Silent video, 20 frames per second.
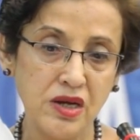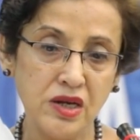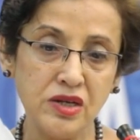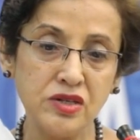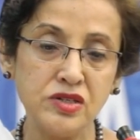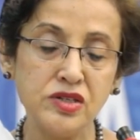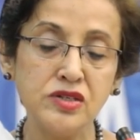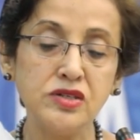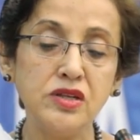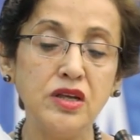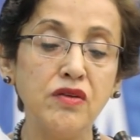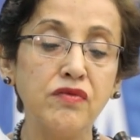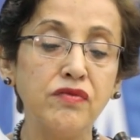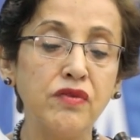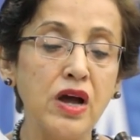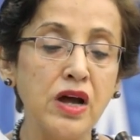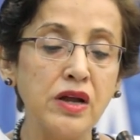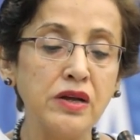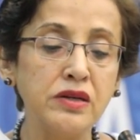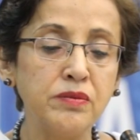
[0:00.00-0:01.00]
It is the
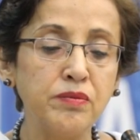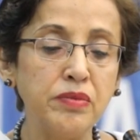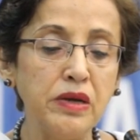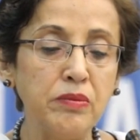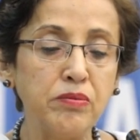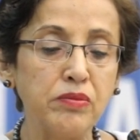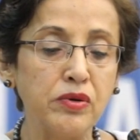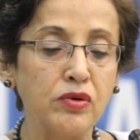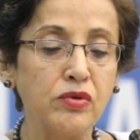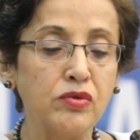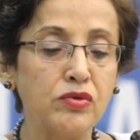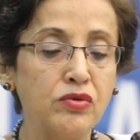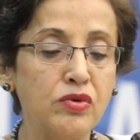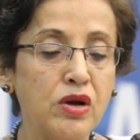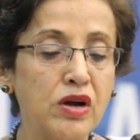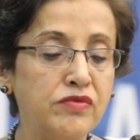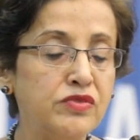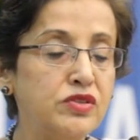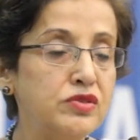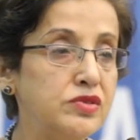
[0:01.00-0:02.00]
Afghan people who
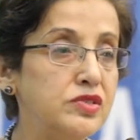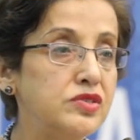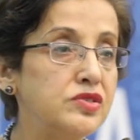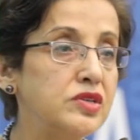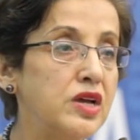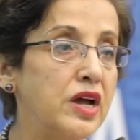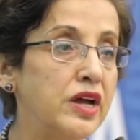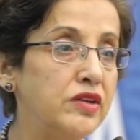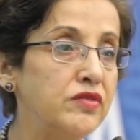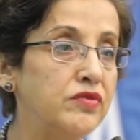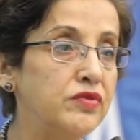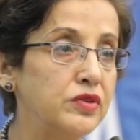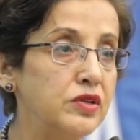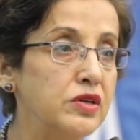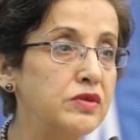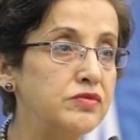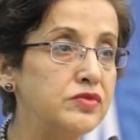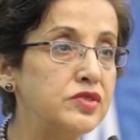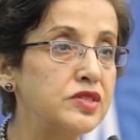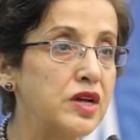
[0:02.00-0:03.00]
have to decide for
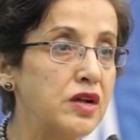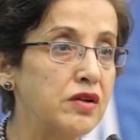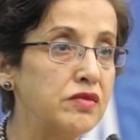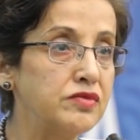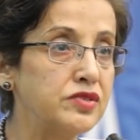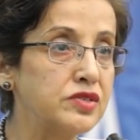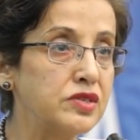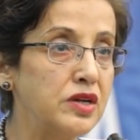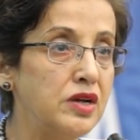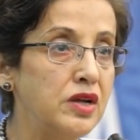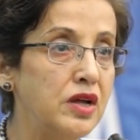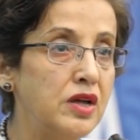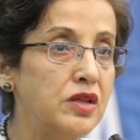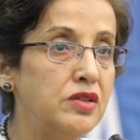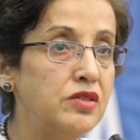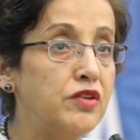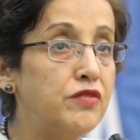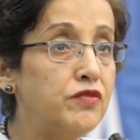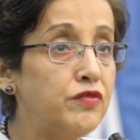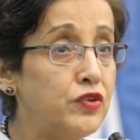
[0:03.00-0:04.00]
themselves
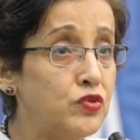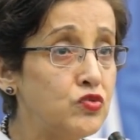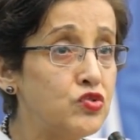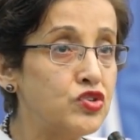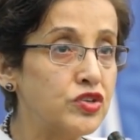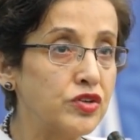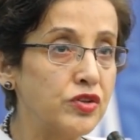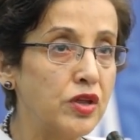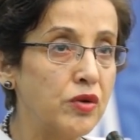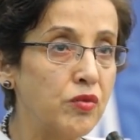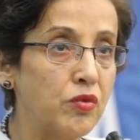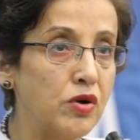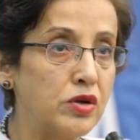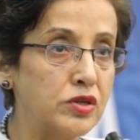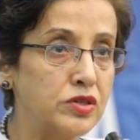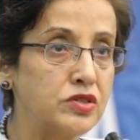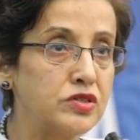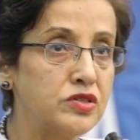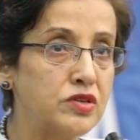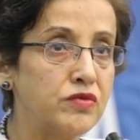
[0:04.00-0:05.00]
the future they
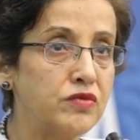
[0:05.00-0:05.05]
want